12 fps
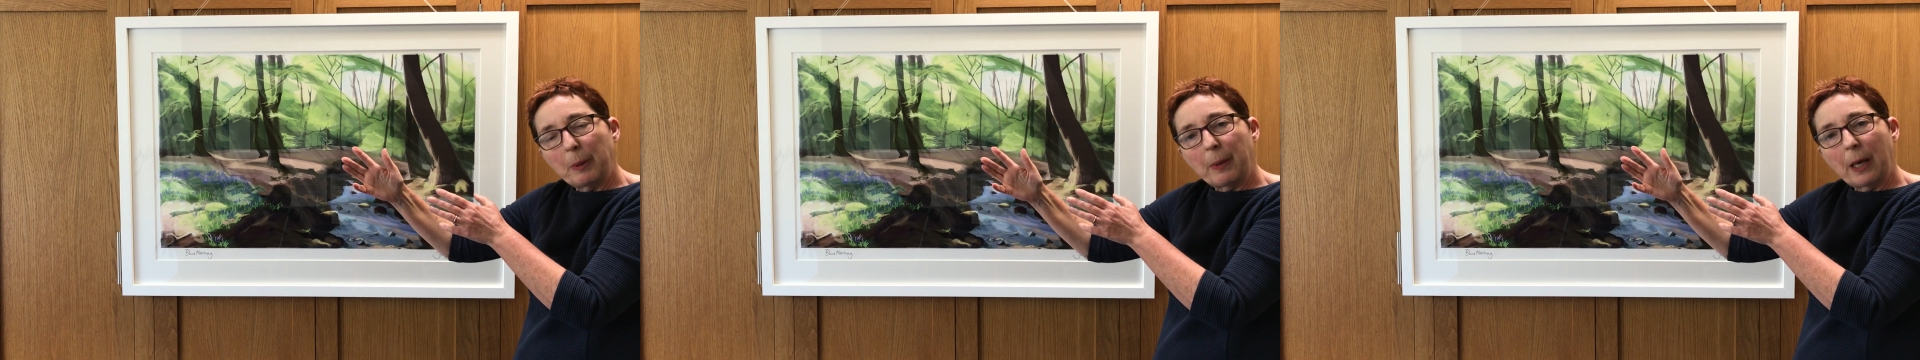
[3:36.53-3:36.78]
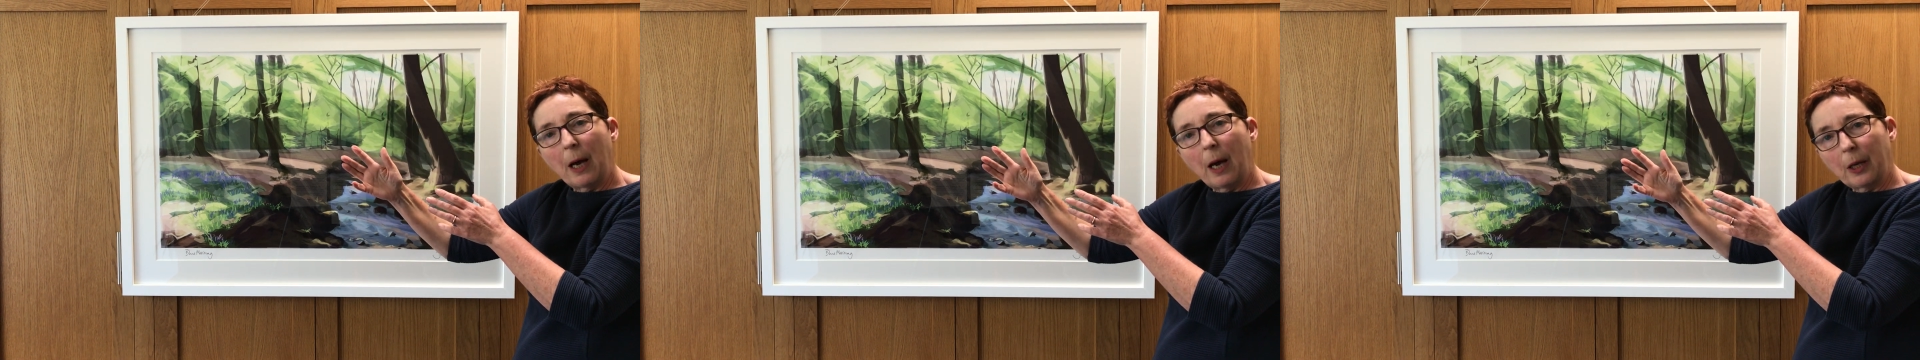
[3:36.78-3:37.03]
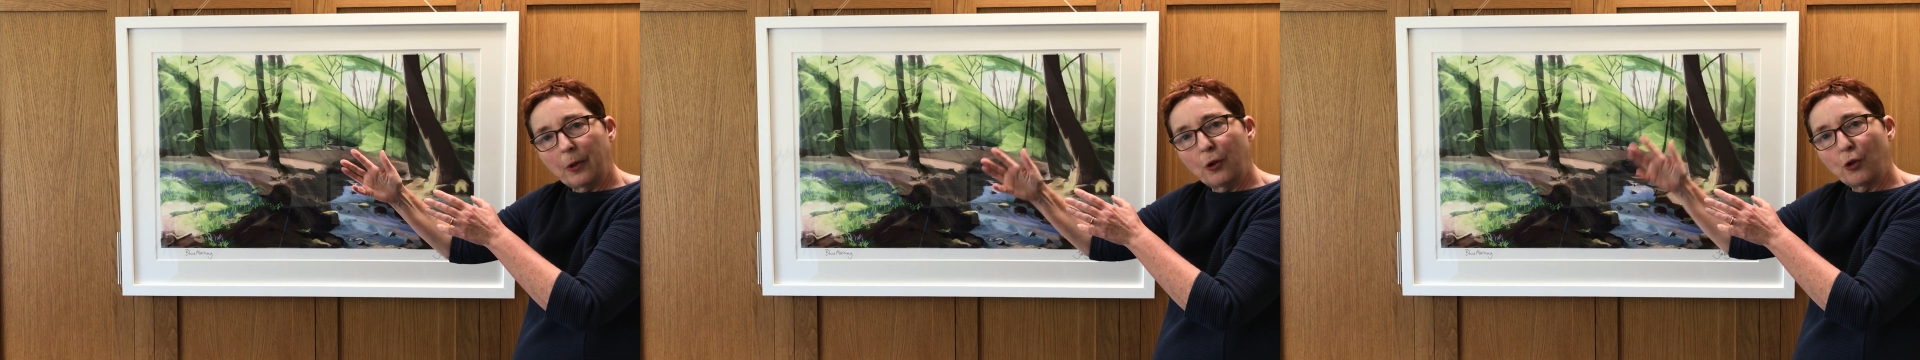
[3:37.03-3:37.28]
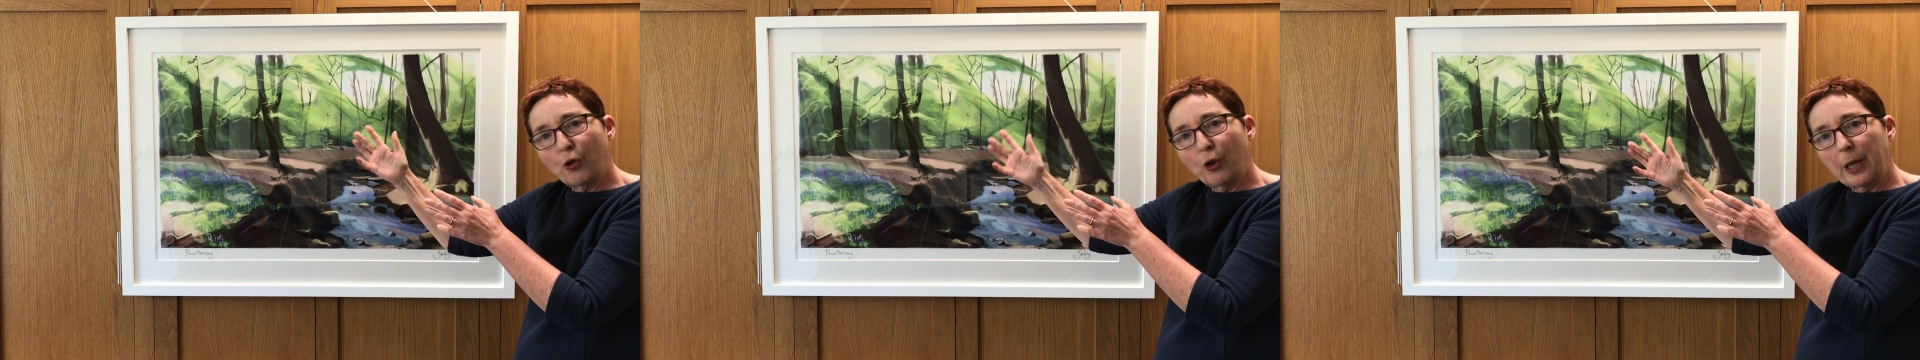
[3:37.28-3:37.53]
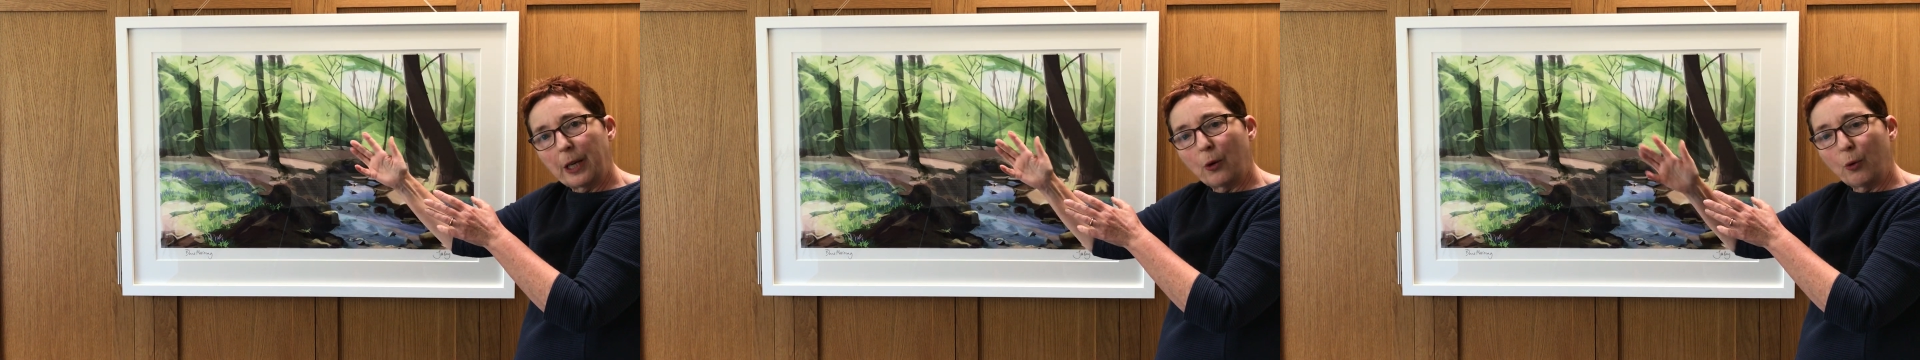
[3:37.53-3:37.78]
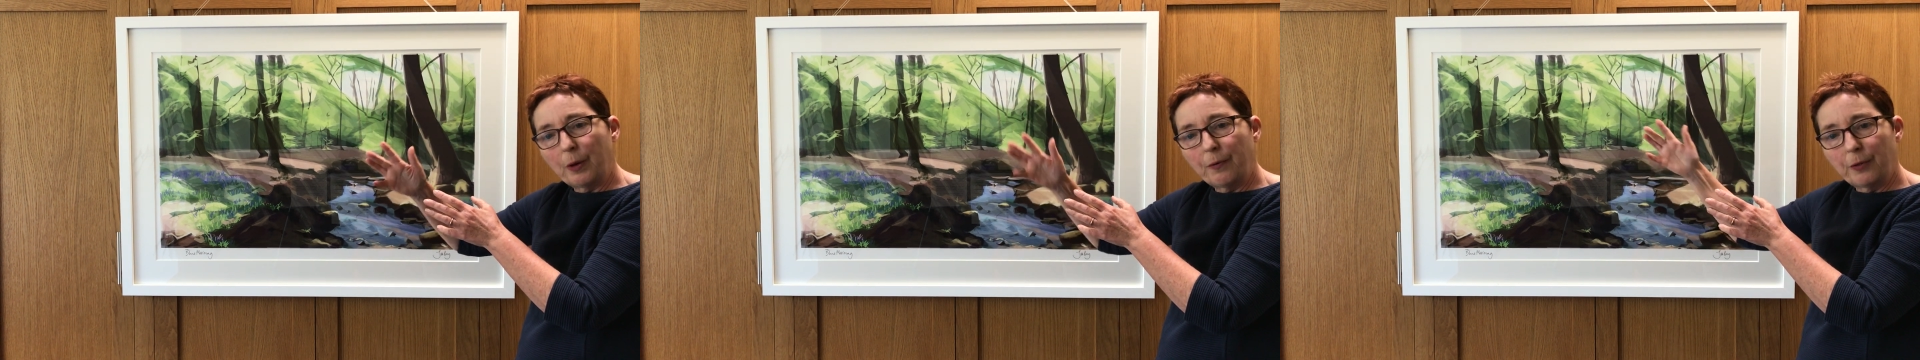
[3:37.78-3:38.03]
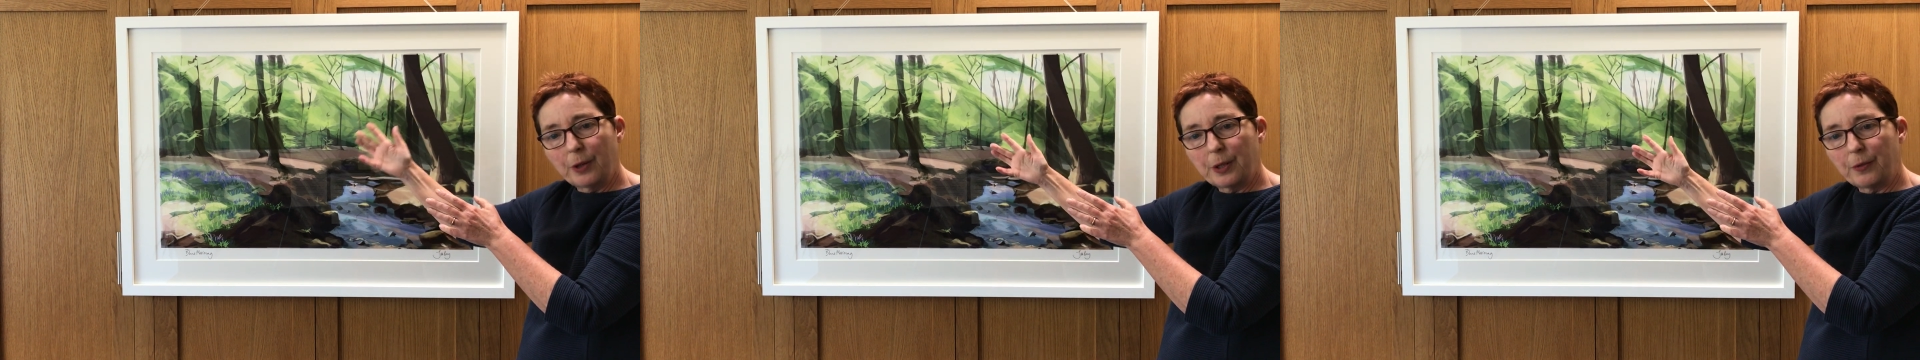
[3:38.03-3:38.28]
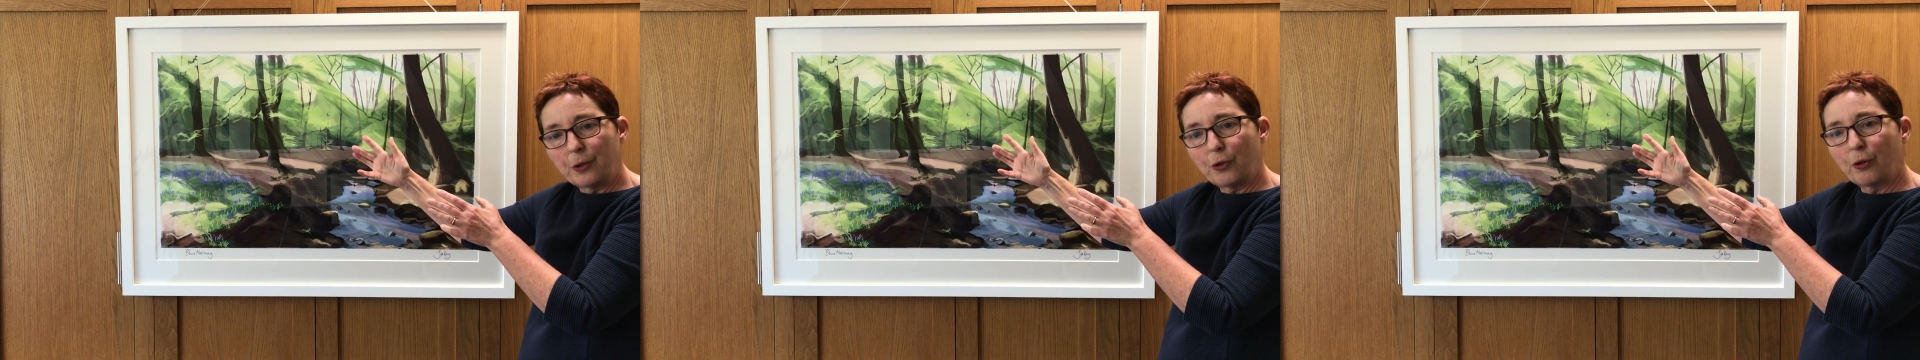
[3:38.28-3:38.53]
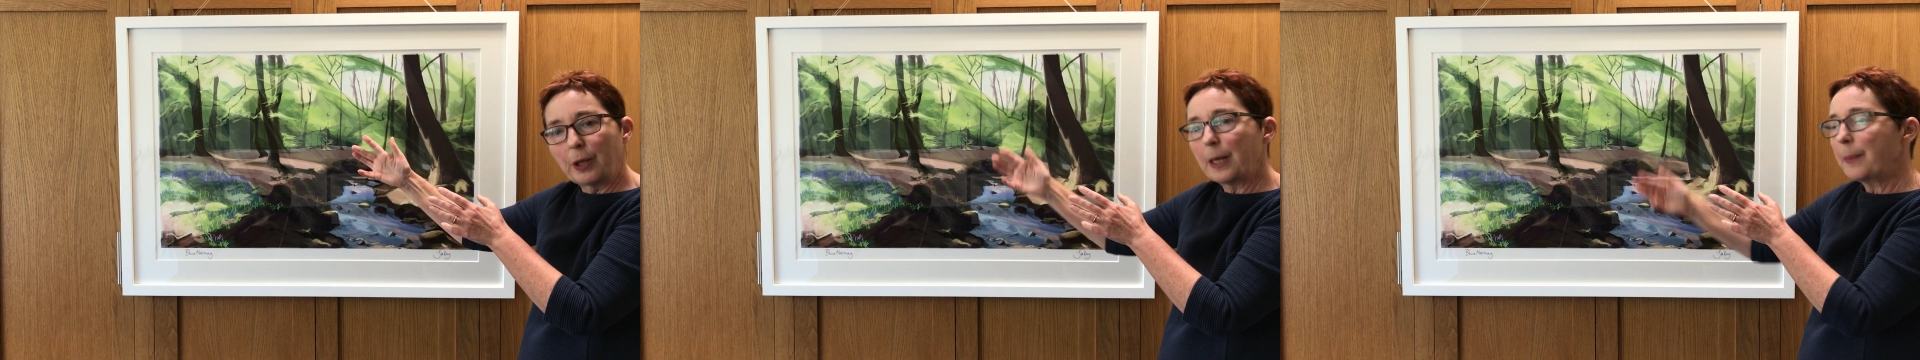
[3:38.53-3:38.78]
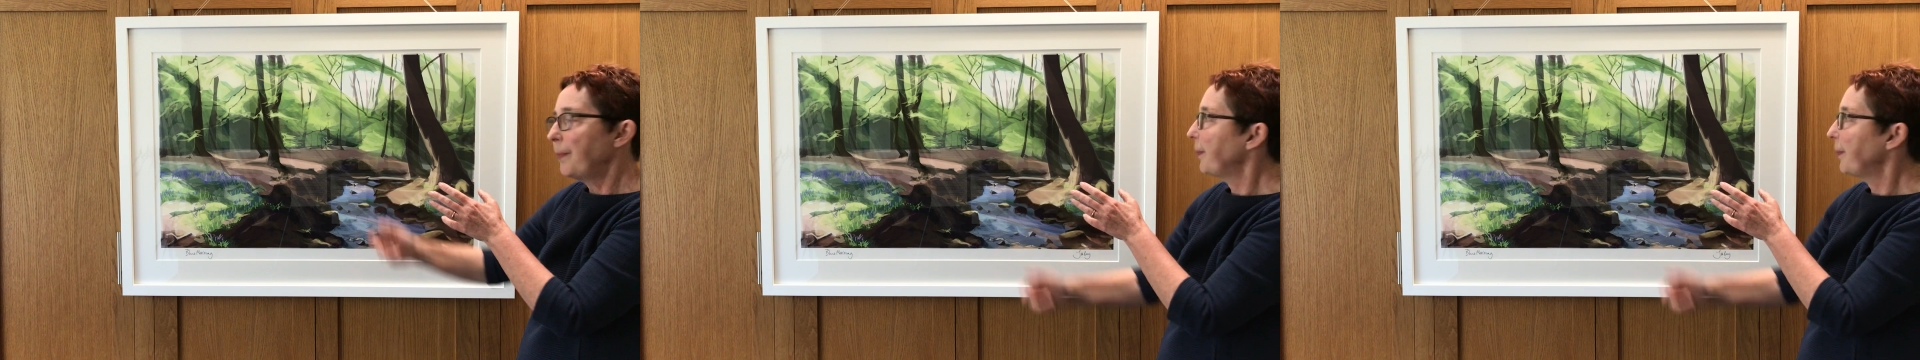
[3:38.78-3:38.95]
behind the tree or in front of the tree.